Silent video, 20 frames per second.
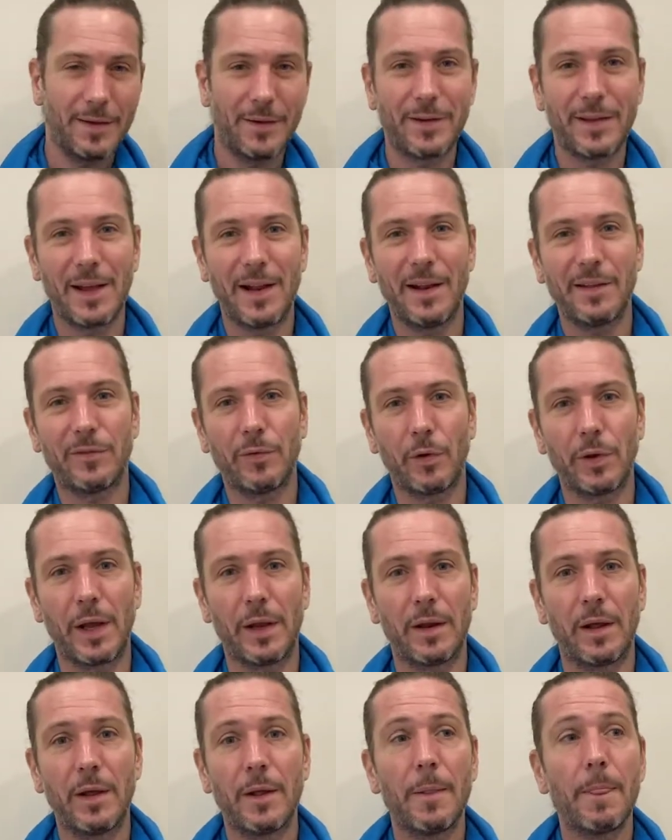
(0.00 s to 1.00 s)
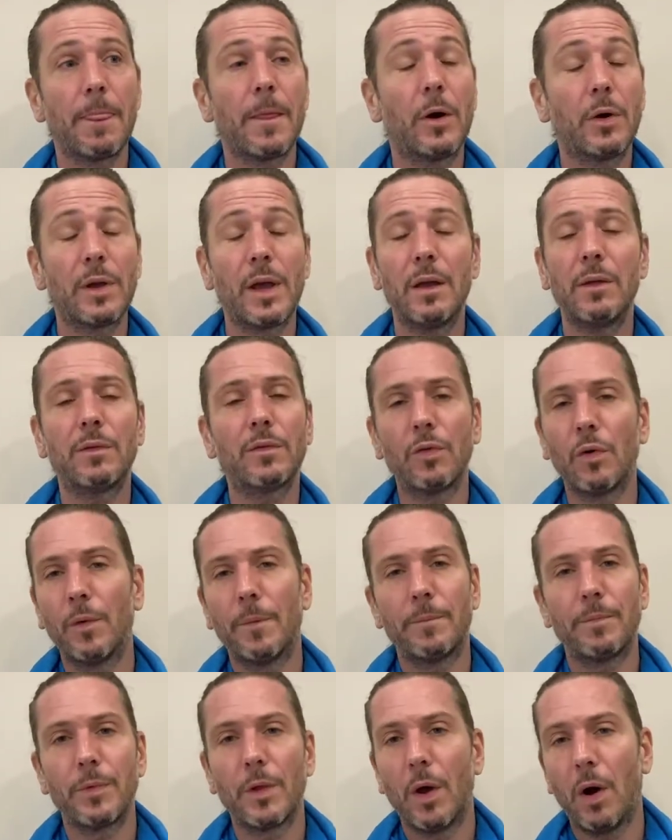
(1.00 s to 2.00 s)
Okay, let's forget. Okay,
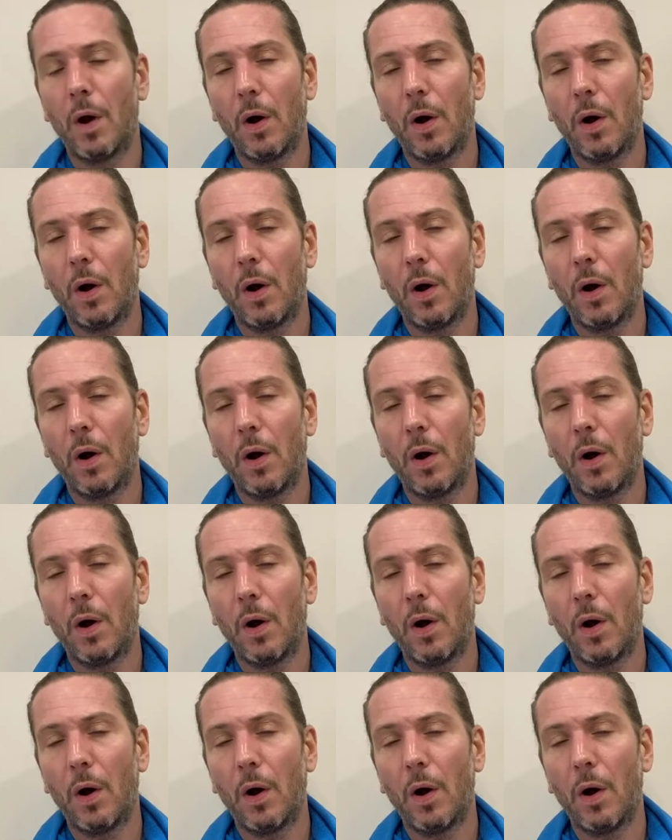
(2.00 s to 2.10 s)
so